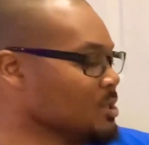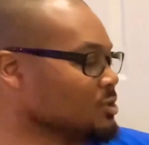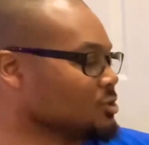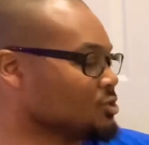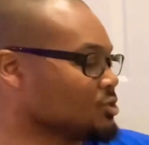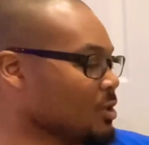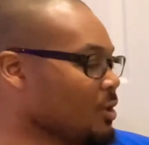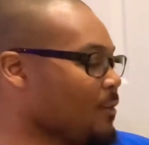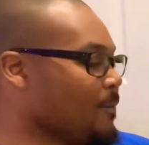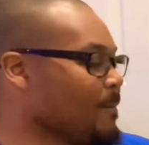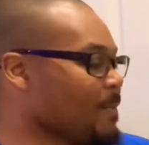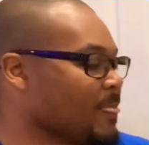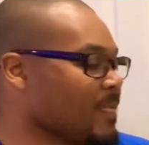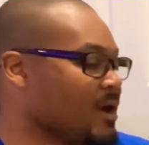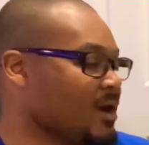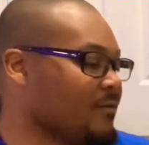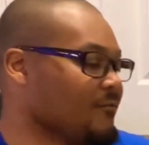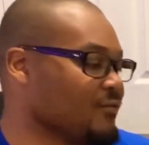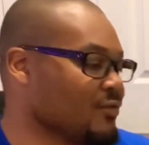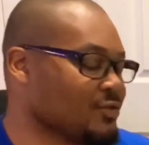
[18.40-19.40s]
So,
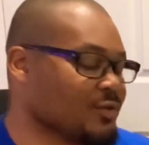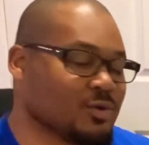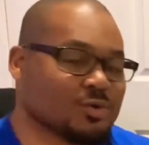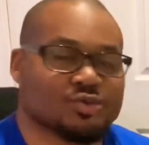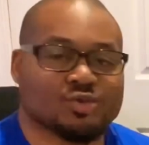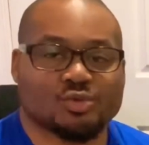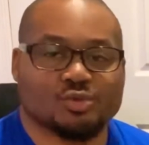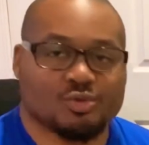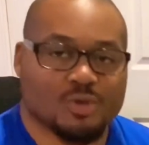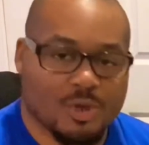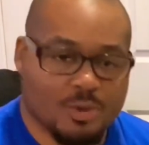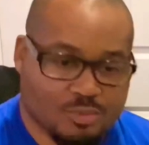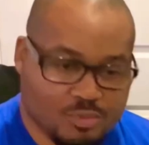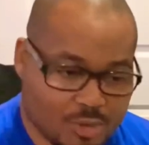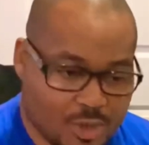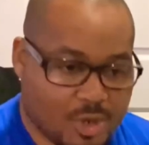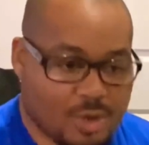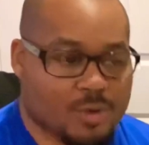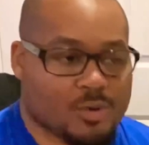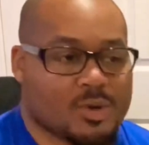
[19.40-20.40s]
for those who
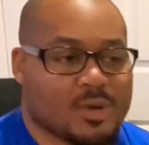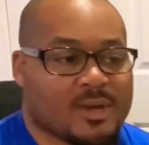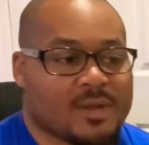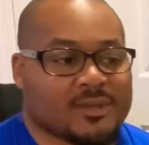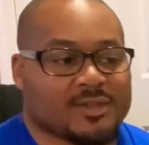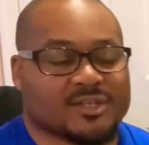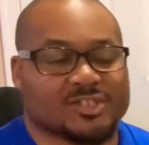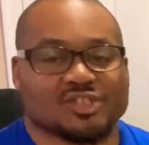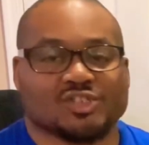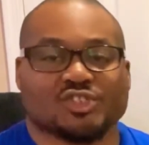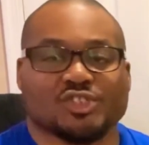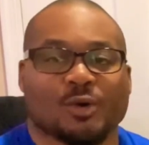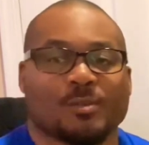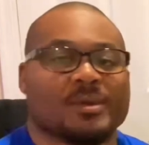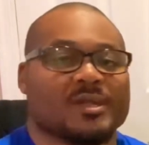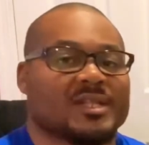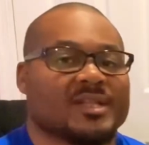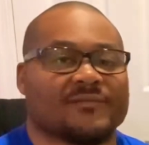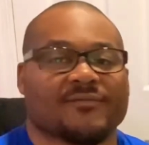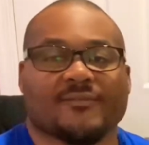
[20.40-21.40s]
don't know, there's so
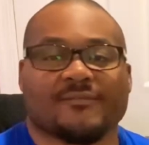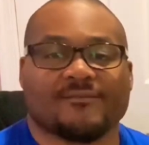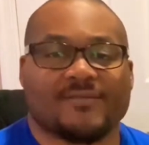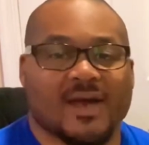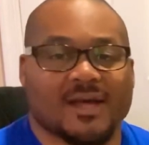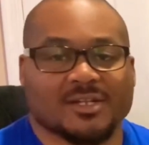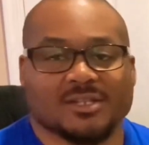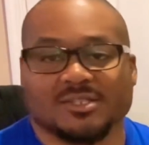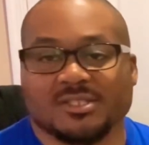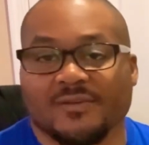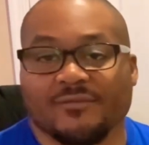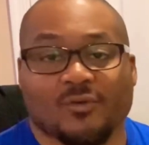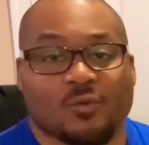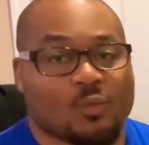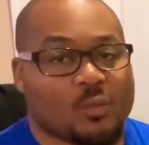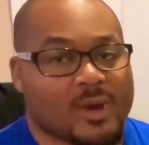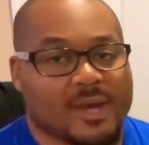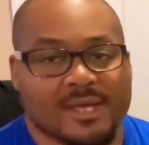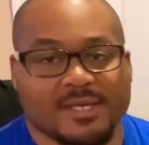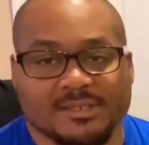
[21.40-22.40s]
many different factors,
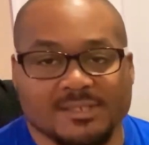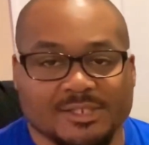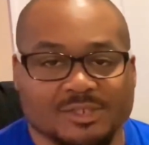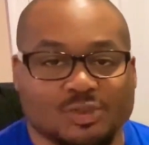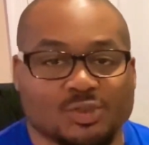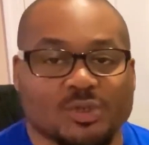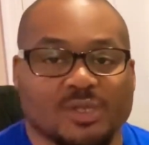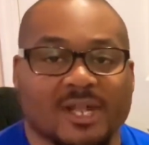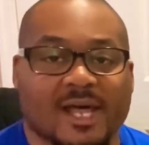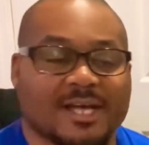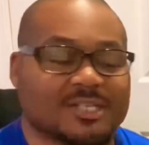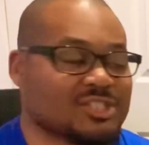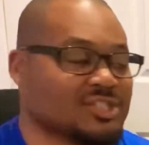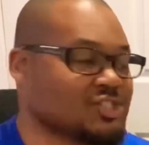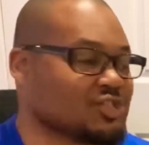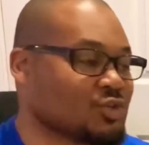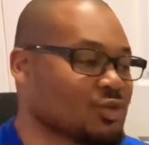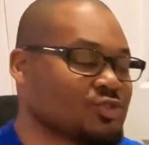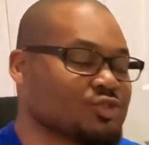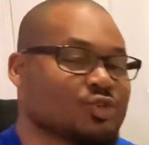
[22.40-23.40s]
different ways that you can actually
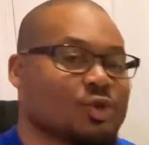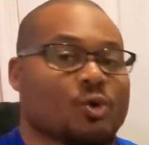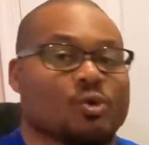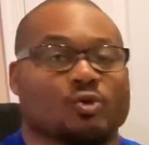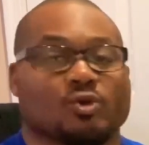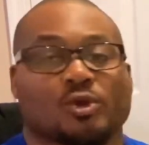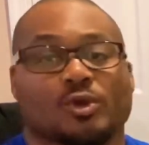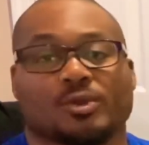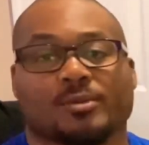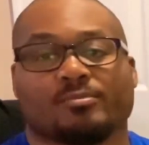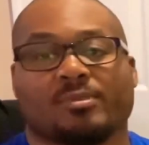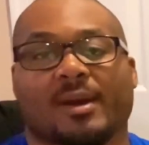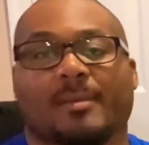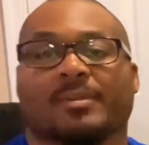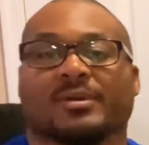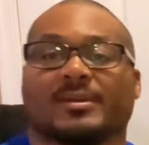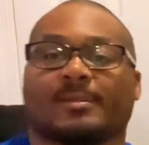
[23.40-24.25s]
start your own clothing brand.